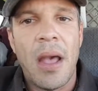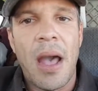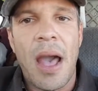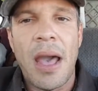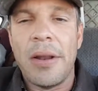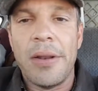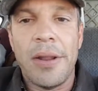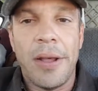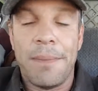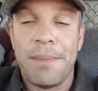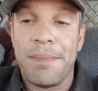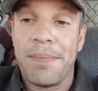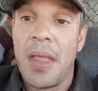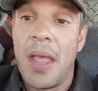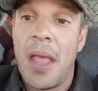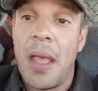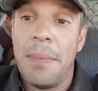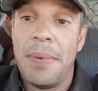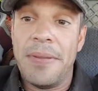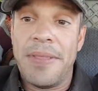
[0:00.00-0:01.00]
I don't know.
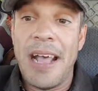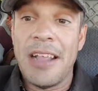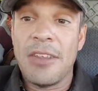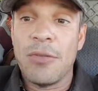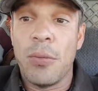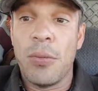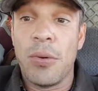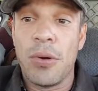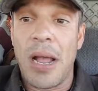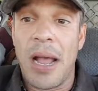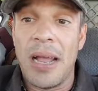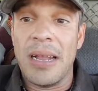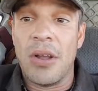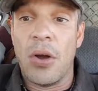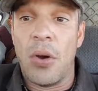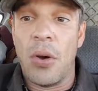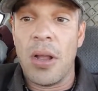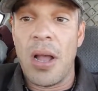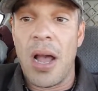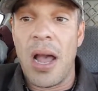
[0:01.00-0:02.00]
But that's what we've got
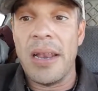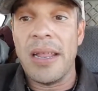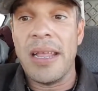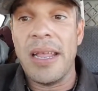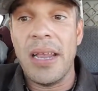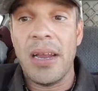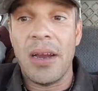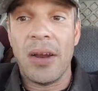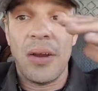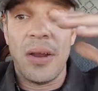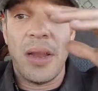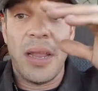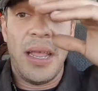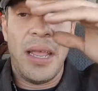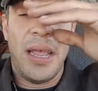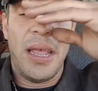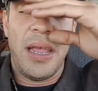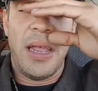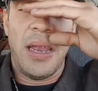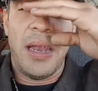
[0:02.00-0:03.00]
going on here
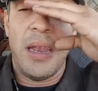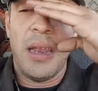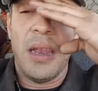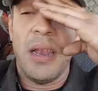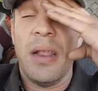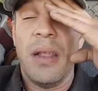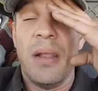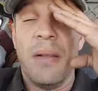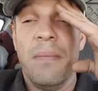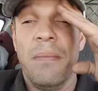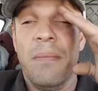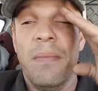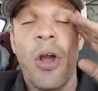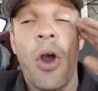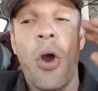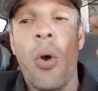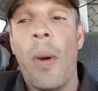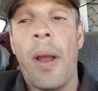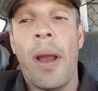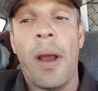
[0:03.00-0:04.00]
in
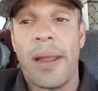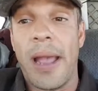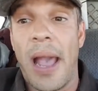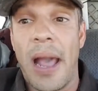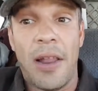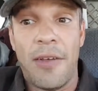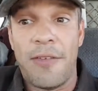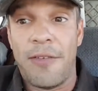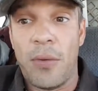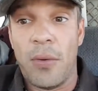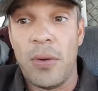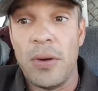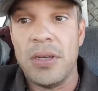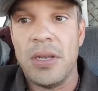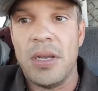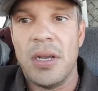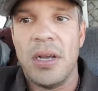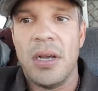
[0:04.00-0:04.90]
nowhere, California.